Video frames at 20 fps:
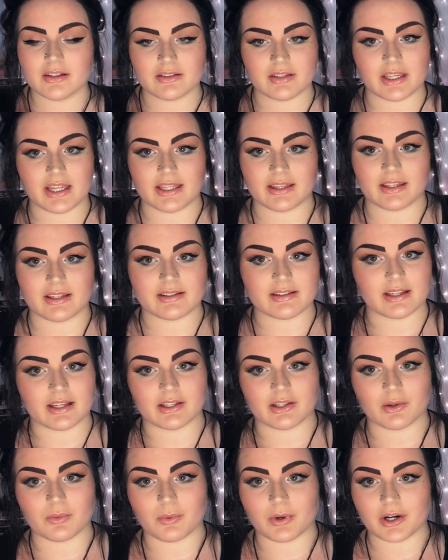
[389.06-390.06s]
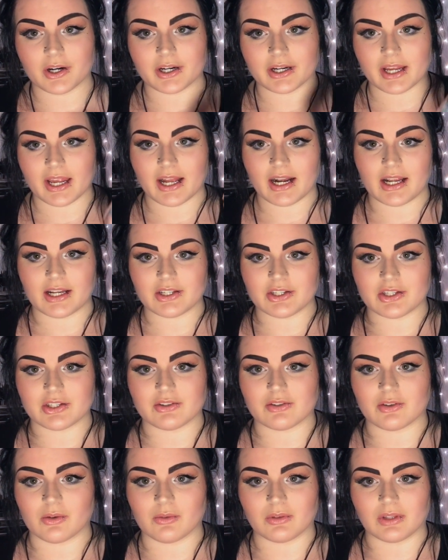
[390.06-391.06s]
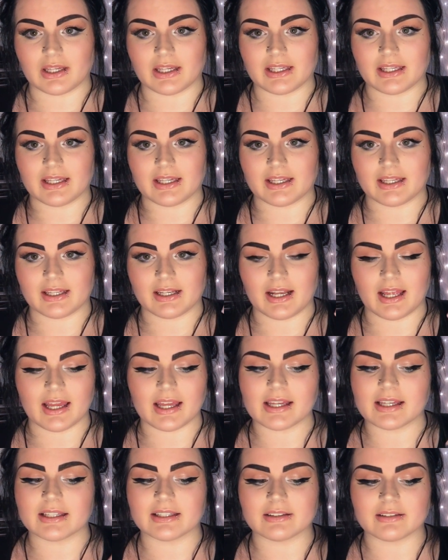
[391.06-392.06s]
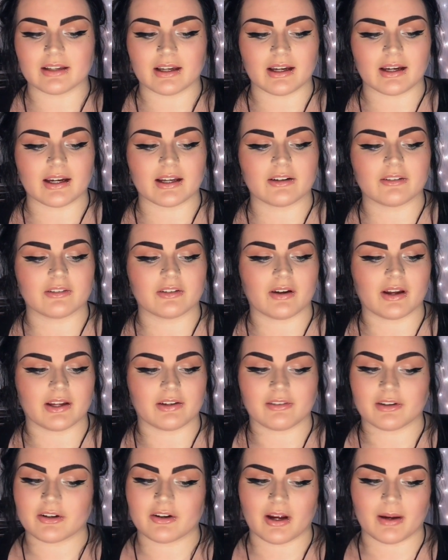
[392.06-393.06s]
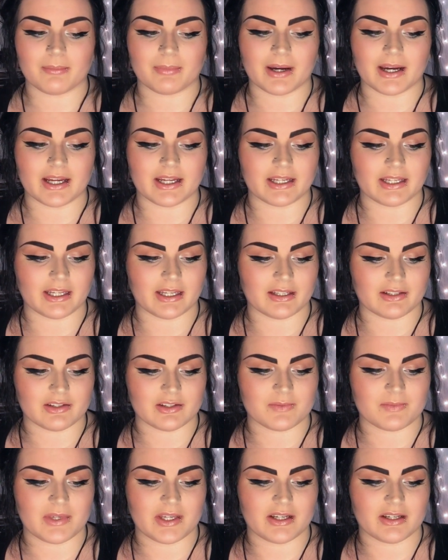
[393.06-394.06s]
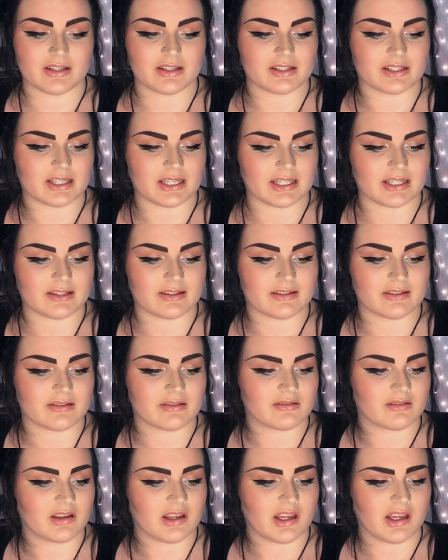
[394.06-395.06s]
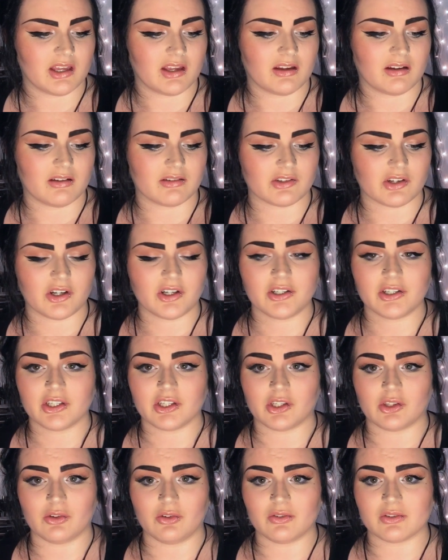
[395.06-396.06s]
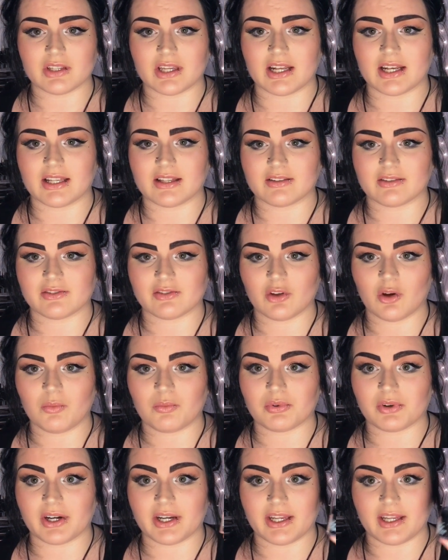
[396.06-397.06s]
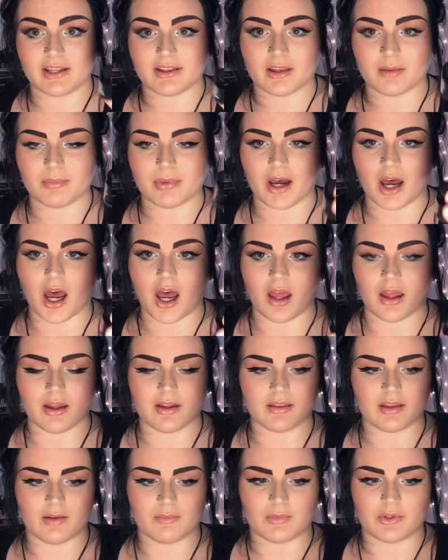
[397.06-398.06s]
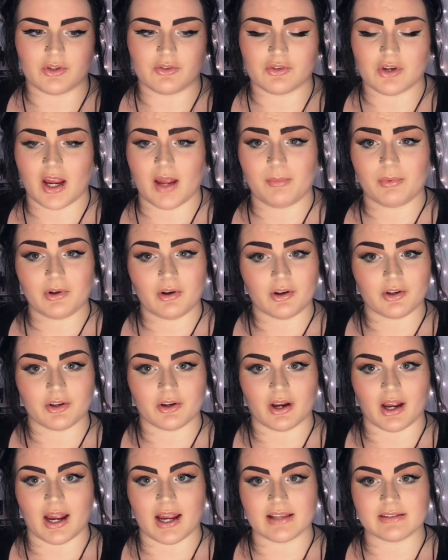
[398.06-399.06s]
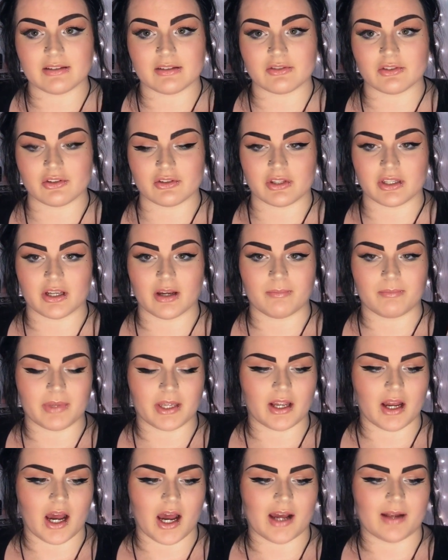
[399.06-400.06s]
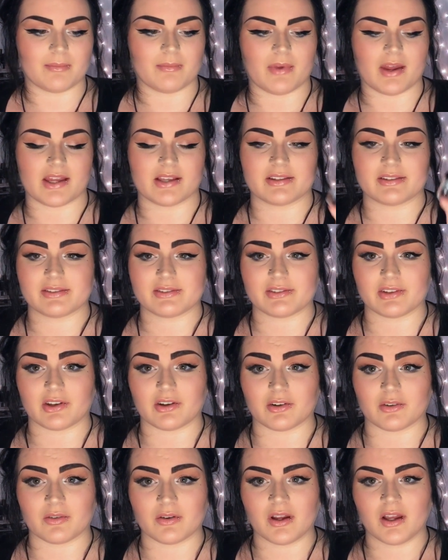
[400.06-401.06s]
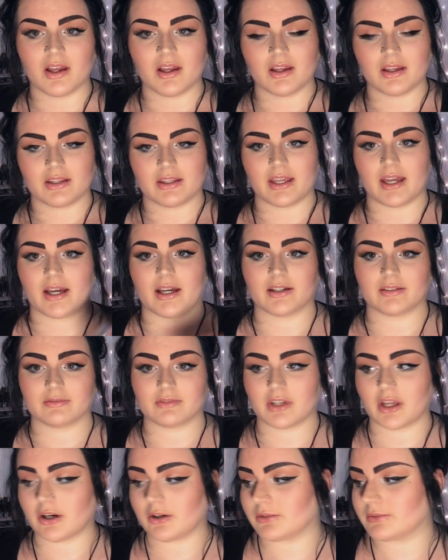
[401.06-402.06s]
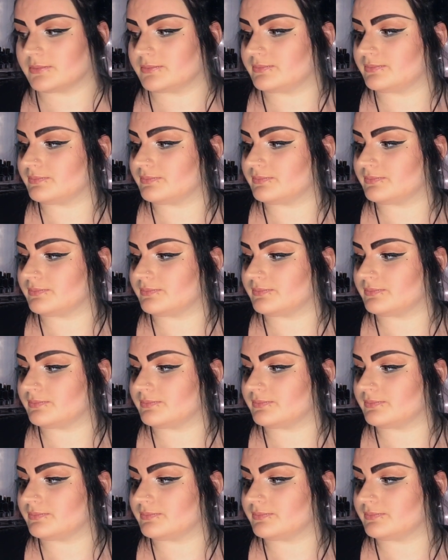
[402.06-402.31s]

to get this thing to work, and I just don't like it, and I don't know, I regret buying it just because it's it's hard to use and it's so pretty in the pot and then when you try and put it on your eyes it's just like a big hot mess so yeah no